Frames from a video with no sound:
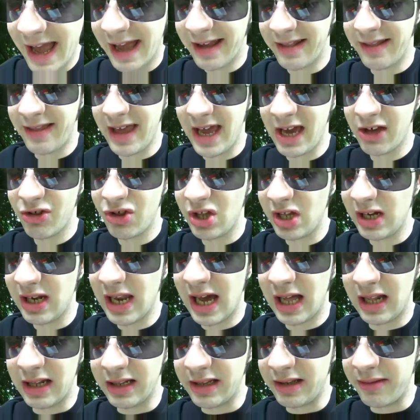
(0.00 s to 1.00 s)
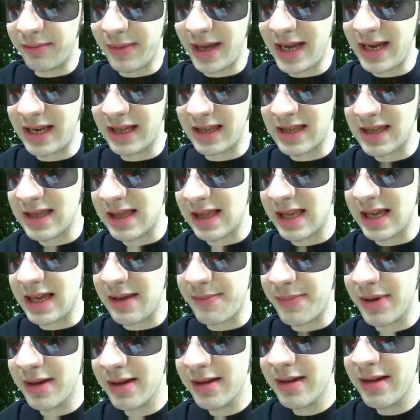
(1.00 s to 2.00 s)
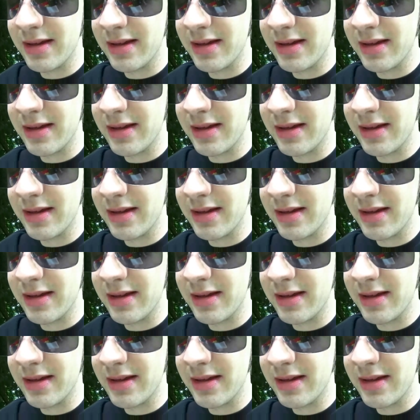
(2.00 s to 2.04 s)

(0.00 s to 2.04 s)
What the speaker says: And there she lulled me to sleep.